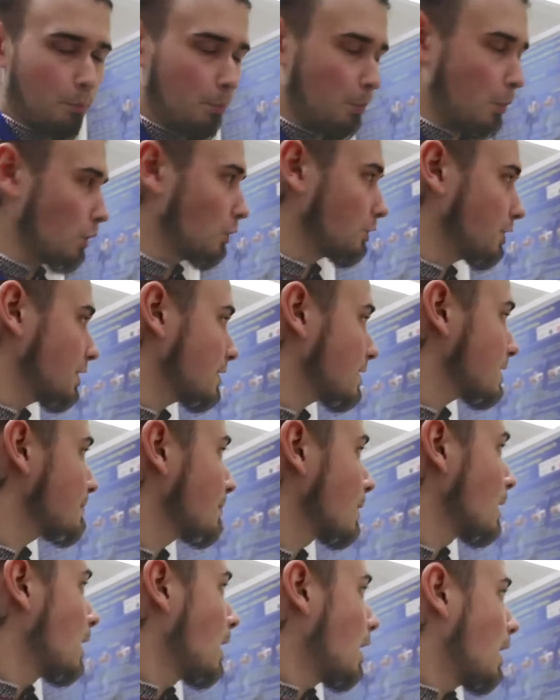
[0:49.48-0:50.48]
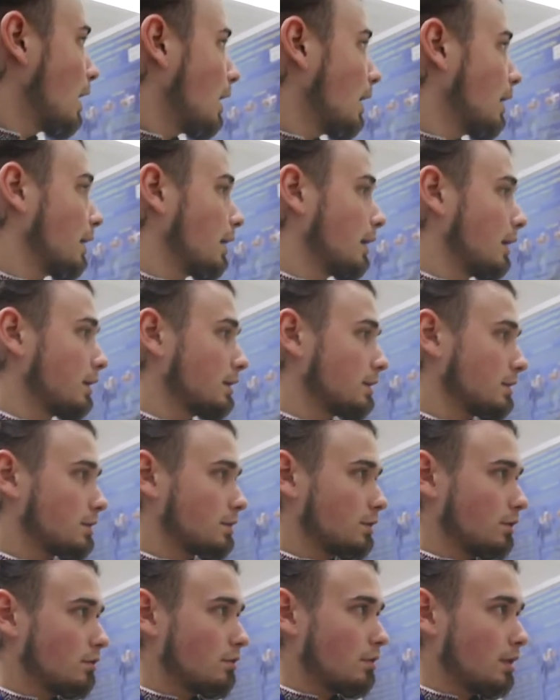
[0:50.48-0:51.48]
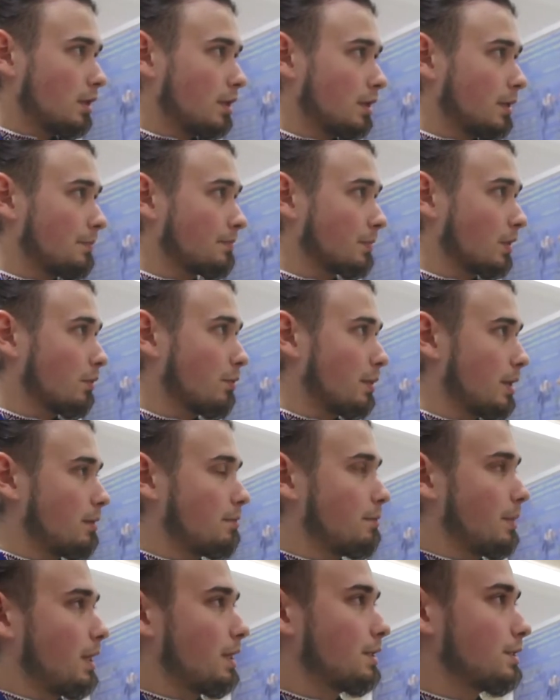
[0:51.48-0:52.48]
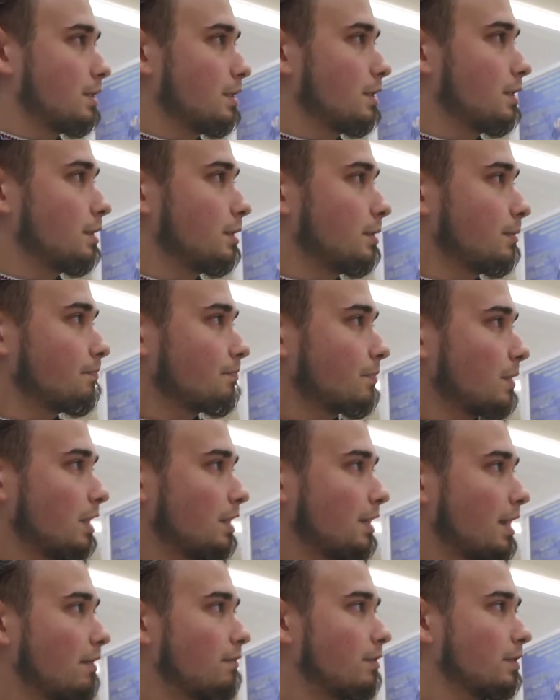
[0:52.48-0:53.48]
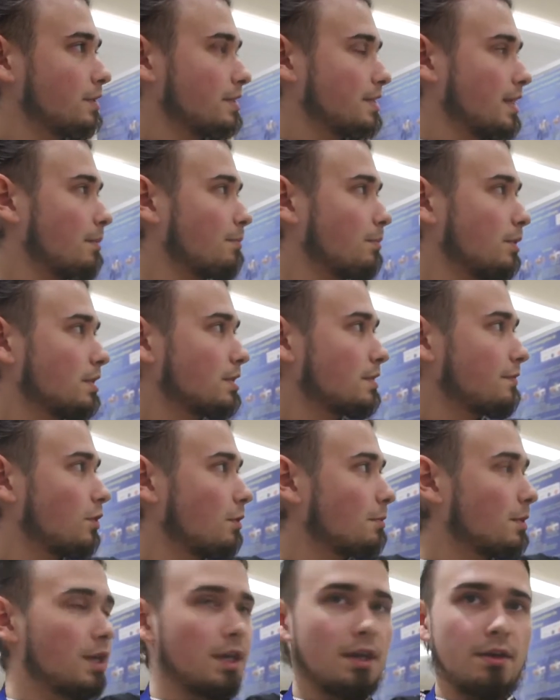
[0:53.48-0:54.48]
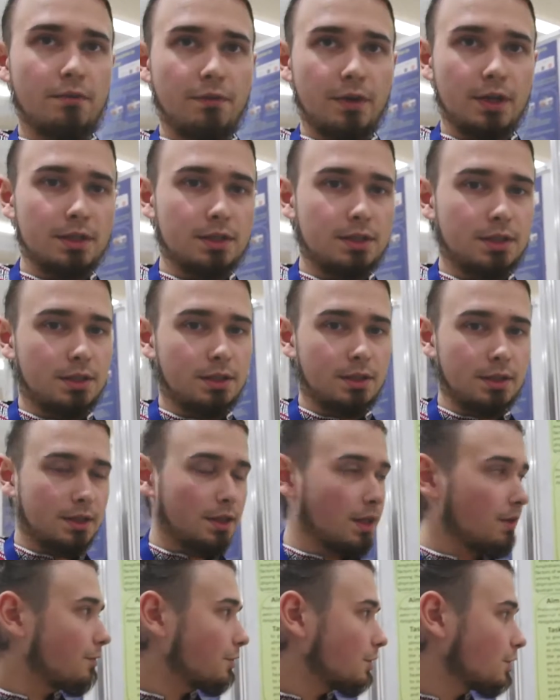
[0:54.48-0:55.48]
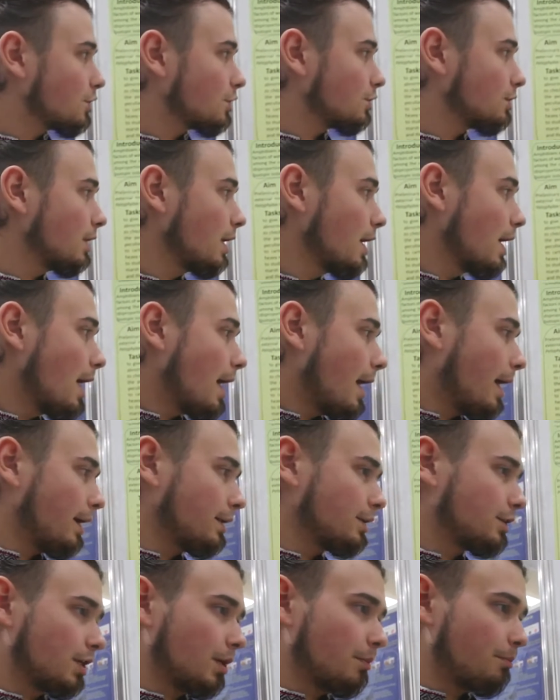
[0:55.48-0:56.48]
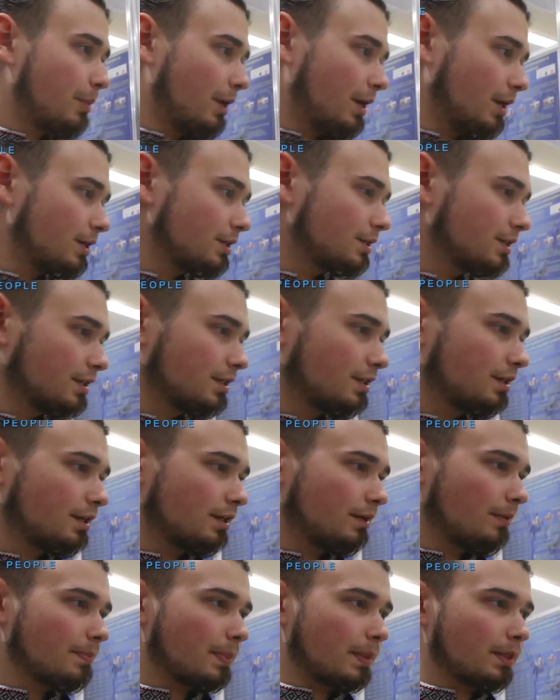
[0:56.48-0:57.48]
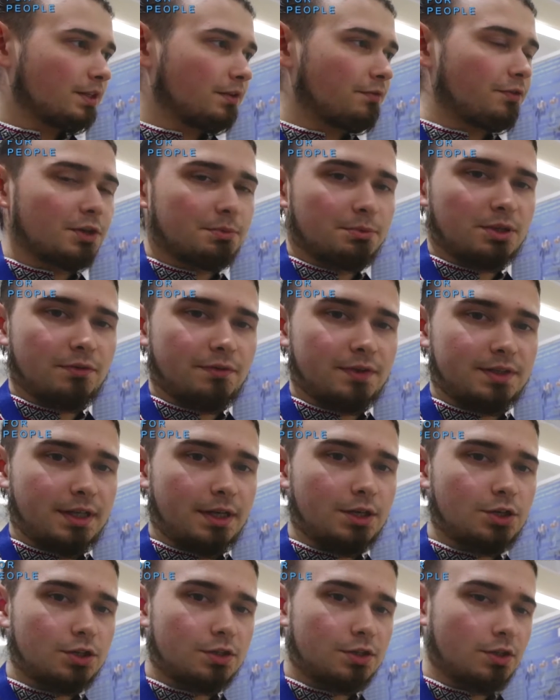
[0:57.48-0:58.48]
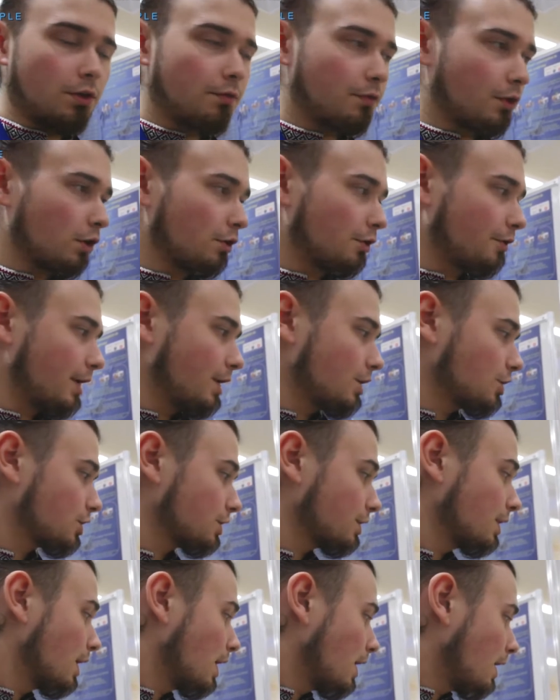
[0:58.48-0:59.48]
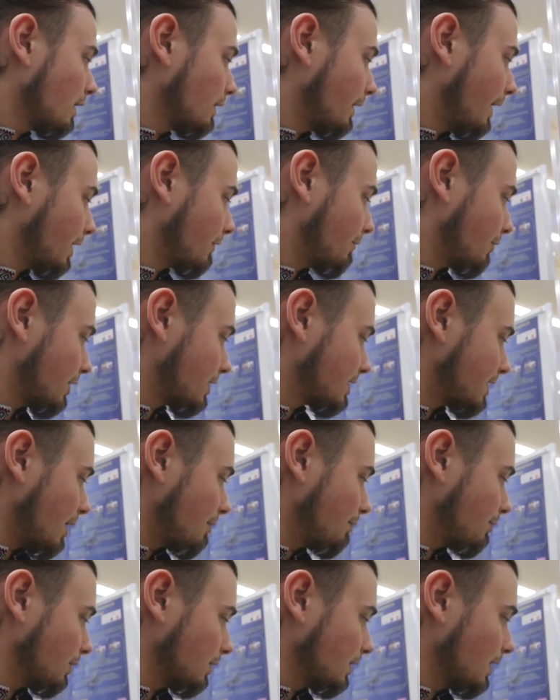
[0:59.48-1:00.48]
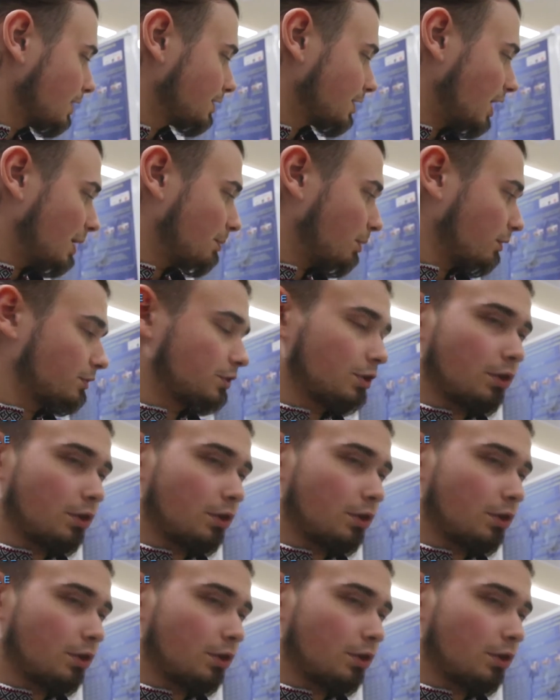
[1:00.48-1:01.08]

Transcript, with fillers: pollutants. Uh, so um, we made um, 11 samples from Kiev and uh, Kiev region and compared uh, different manifestations of coloration like for example type of